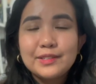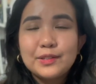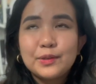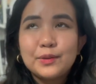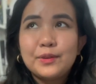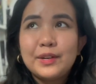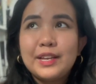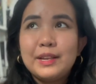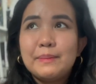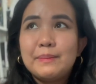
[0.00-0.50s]

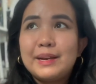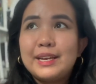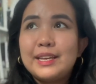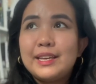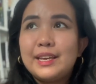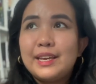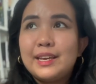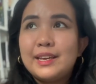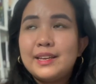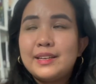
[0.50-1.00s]
So in my
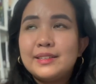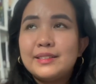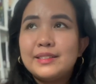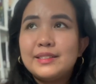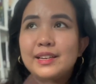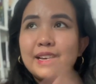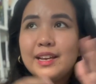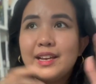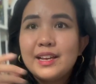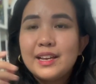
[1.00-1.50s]
case,
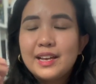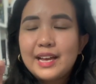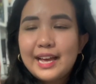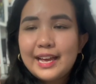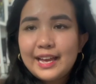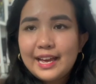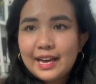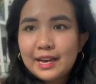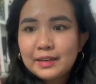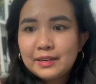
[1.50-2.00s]
I
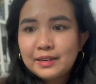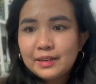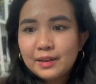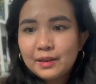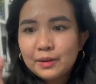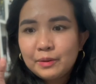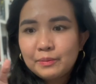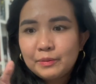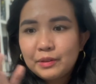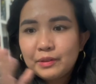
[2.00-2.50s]
had
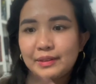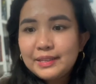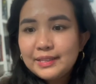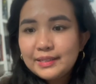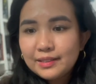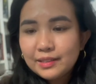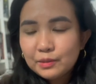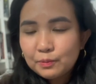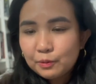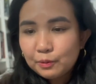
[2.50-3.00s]
the
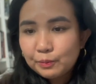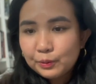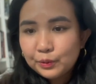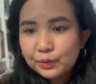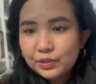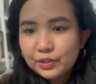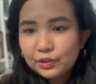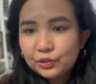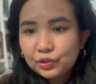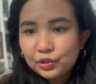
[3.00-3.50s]
thesis
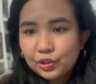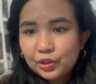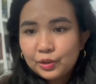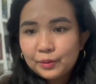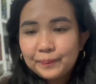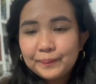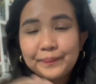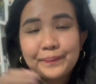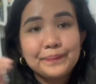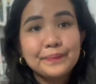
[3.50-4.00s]
proposal
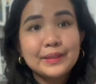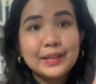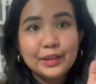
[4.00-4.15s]
term.